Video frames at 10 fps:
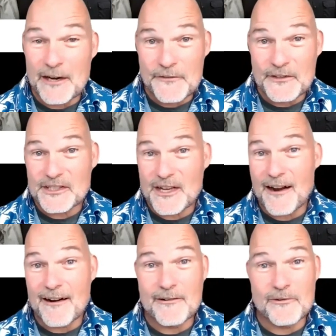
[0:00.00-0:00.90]
Jennifer
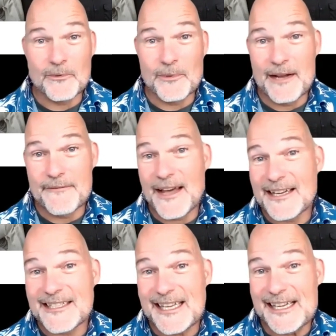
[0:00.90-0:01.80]
Starr
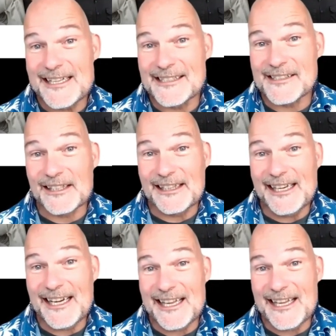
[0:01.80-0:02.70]
Revette is
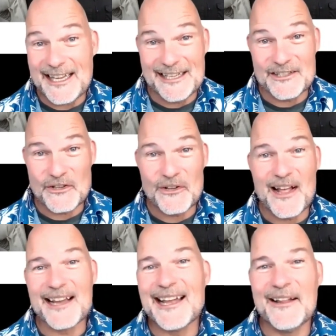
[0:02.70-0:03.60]
leading in
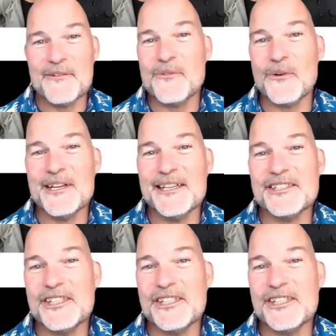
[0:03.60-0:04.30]
Turlock, California.